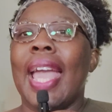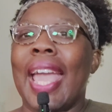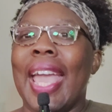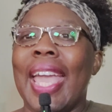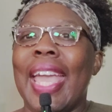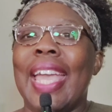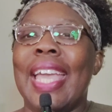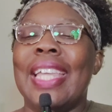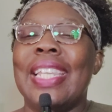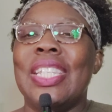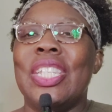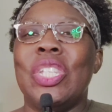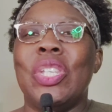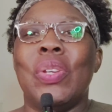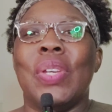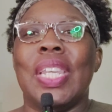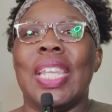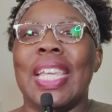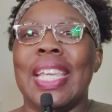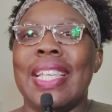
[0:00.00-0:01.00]
And
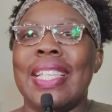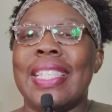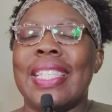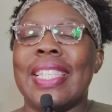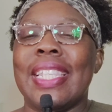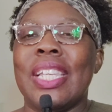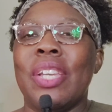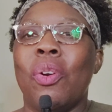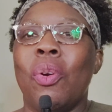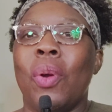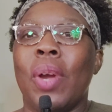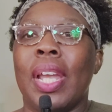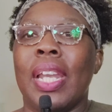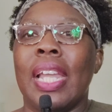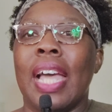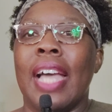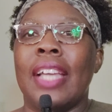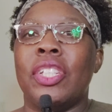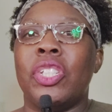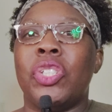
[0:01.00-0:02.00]
you can easily
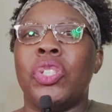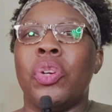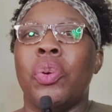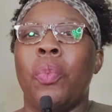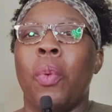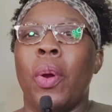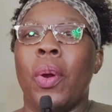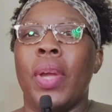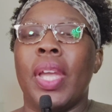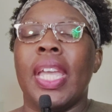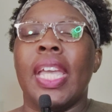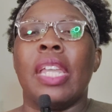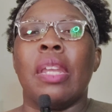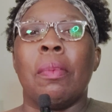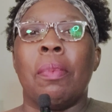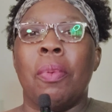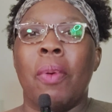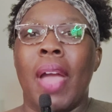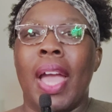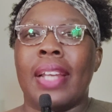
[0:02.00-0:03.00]
organize your work in
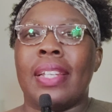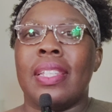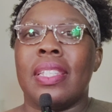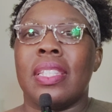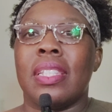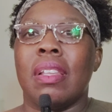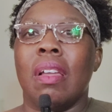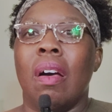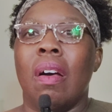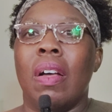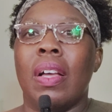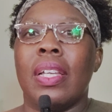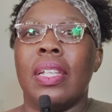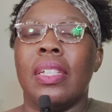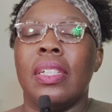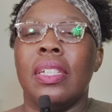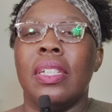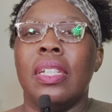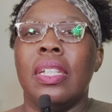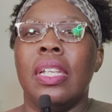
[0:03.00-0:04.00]
a practice log.
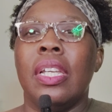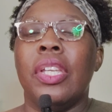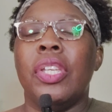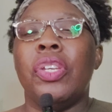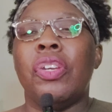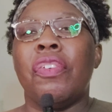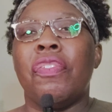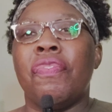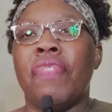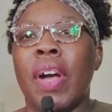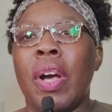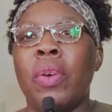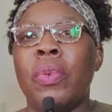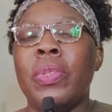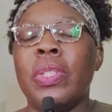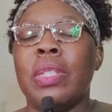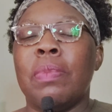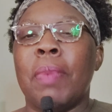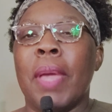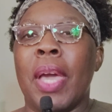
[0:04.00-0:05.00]
Your
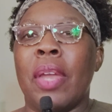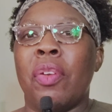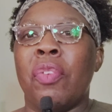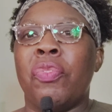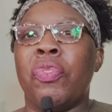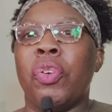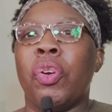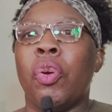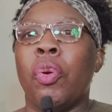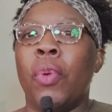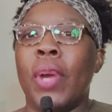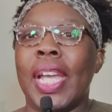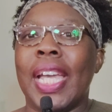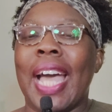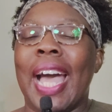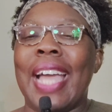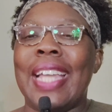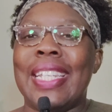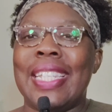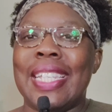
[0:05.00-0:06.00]
phone's better for
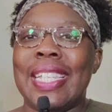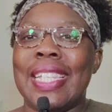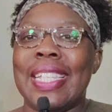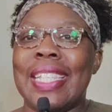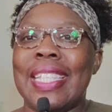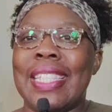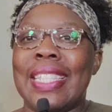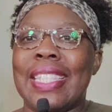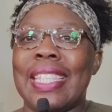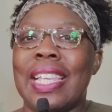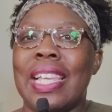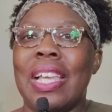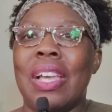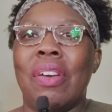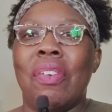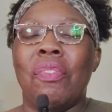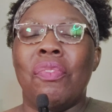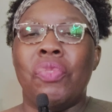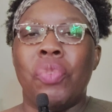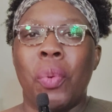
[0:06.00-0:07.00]
quick ideas,
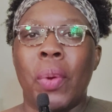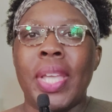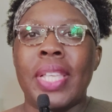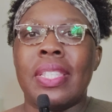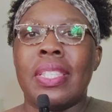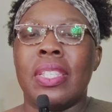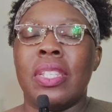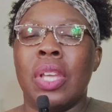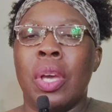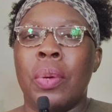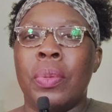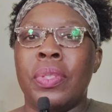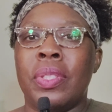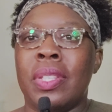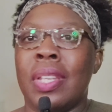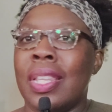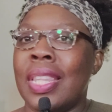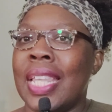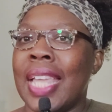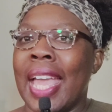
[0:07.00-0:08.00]
voice
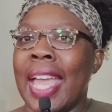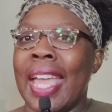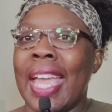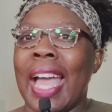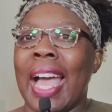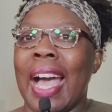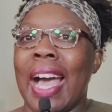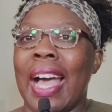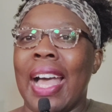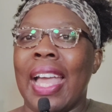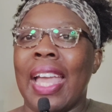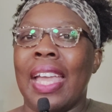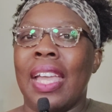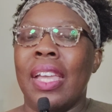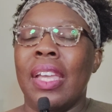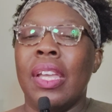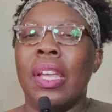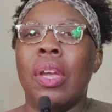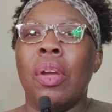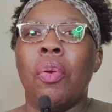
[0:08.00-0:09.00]
notes to the AI,
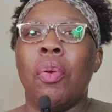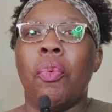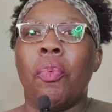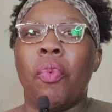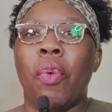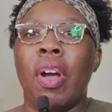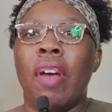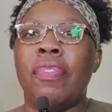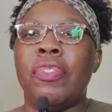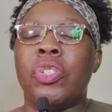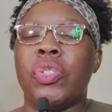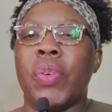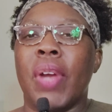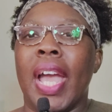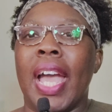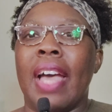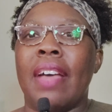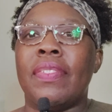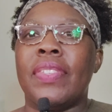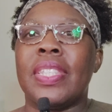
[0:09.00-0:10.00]
rough
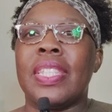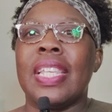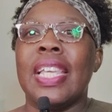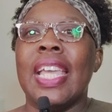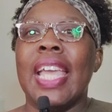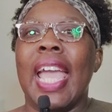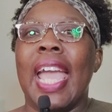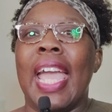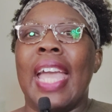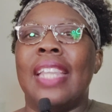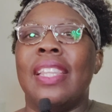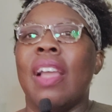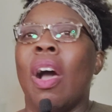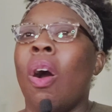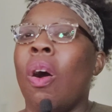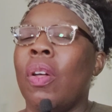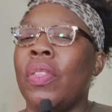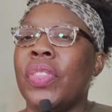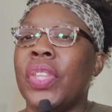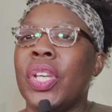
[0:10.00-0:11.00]
drafts, and
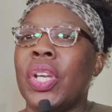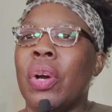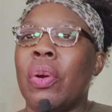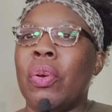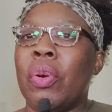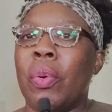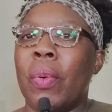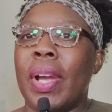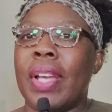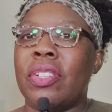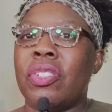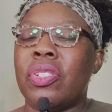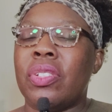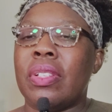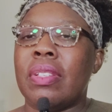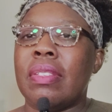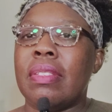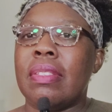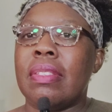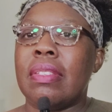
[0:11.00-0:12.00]
on-the-go
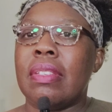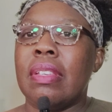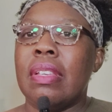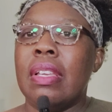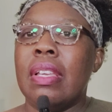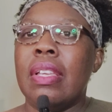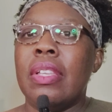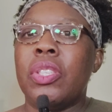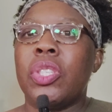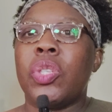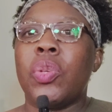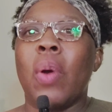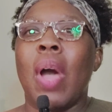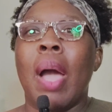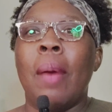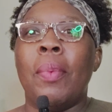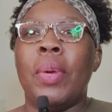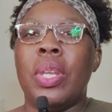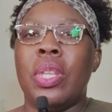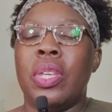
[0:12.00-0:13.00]
questions. So
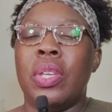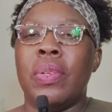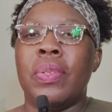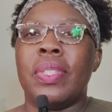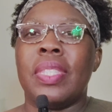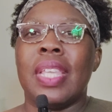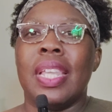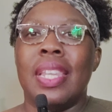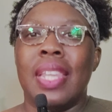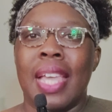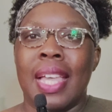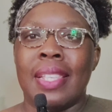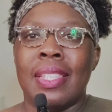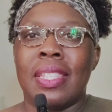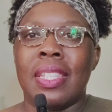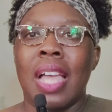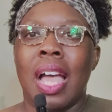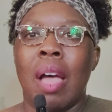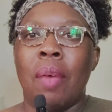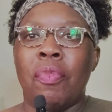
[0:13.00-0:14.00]
I would use the
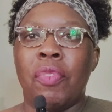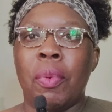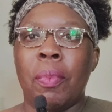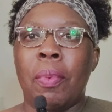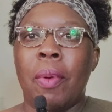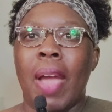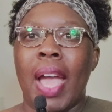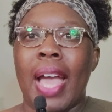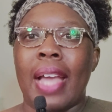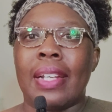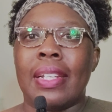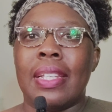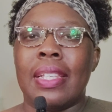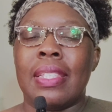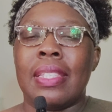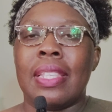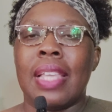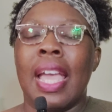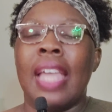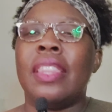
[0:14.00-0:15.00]
desktop for
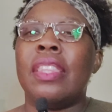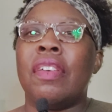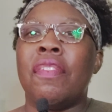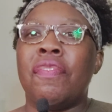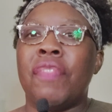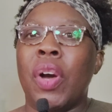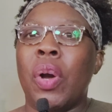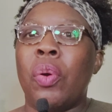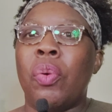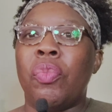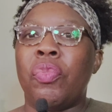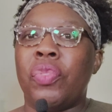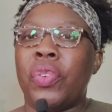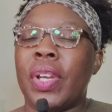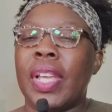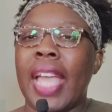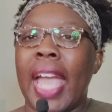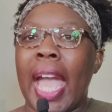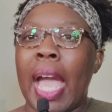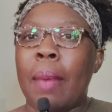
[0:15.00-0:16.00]
practice and the phone
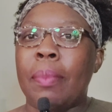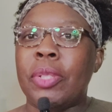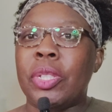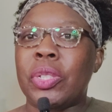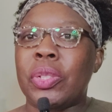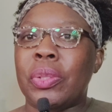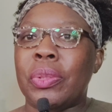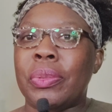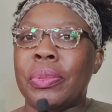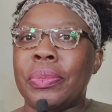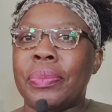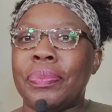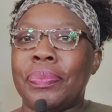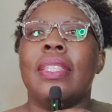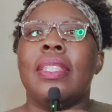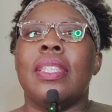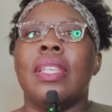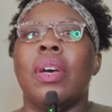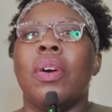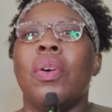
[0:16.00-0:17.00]
for capture.
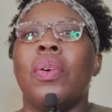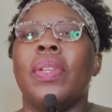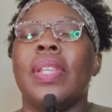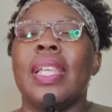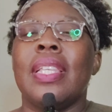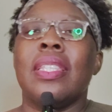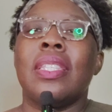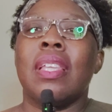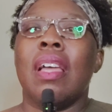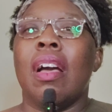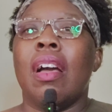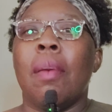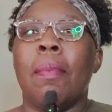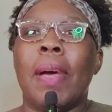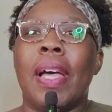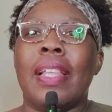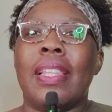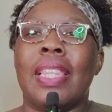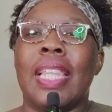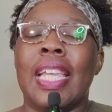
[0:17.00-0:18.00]
So let's talk
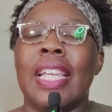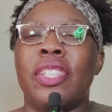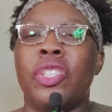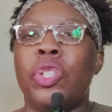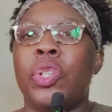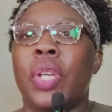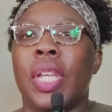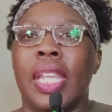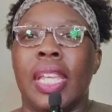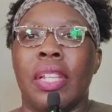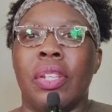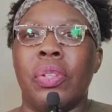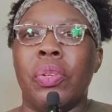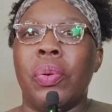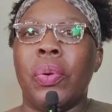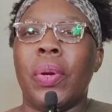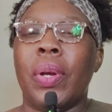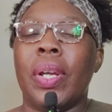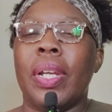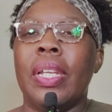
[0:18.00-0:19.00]
about things you can
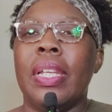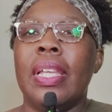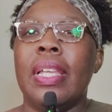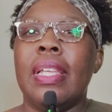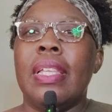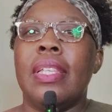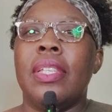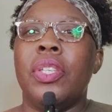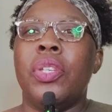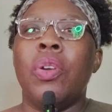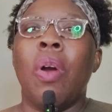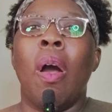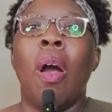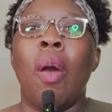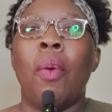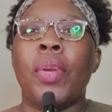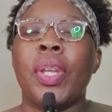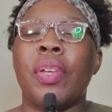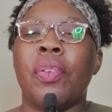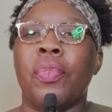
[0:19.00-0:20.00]
ignore. You
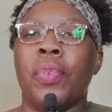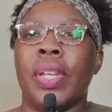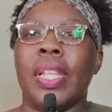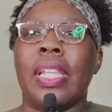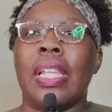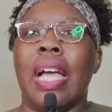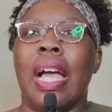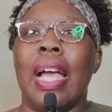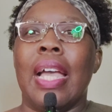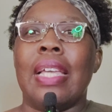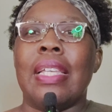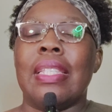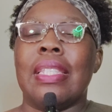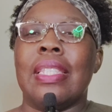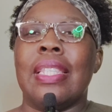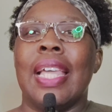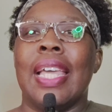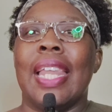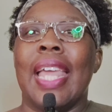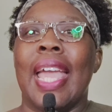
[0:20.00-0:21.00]
already
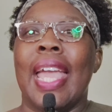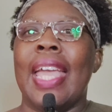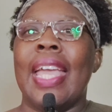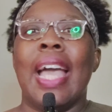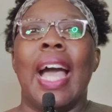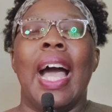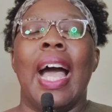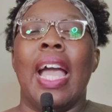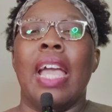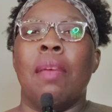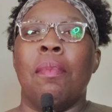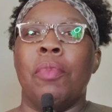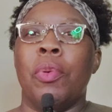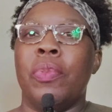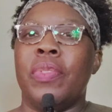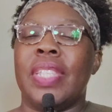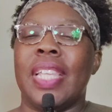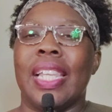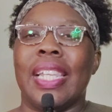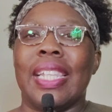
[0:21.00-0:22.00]
realize that AI
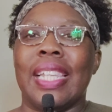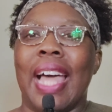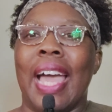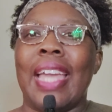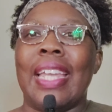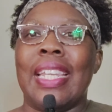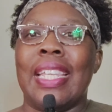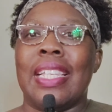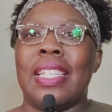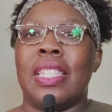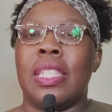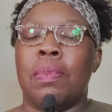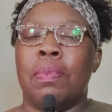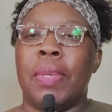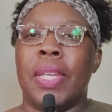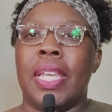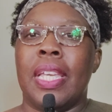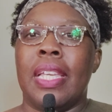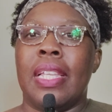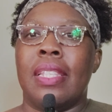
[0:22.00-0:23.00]
moves at lightning
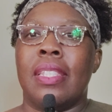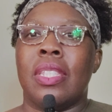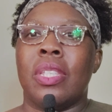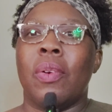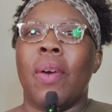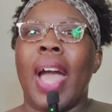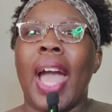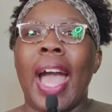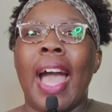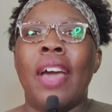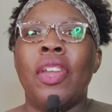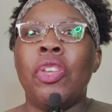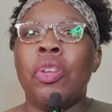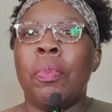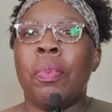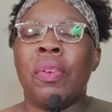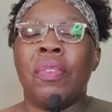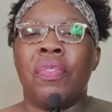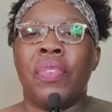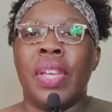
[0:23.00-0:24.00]
speed. So how do
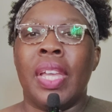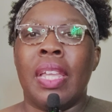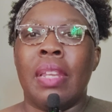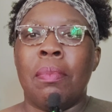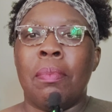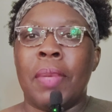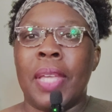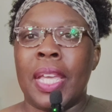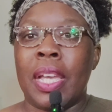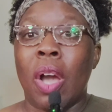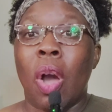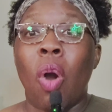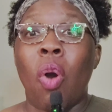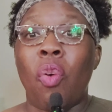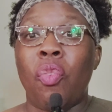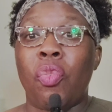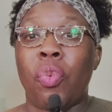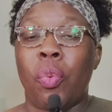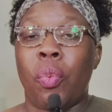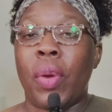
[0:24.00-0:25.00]
you prevent being
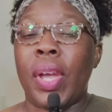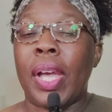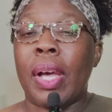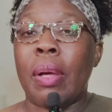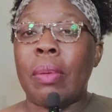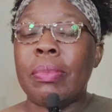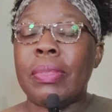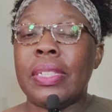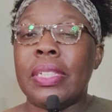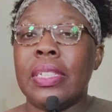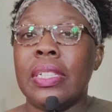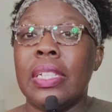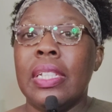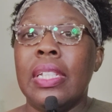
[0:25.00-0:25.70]
overwhelmed?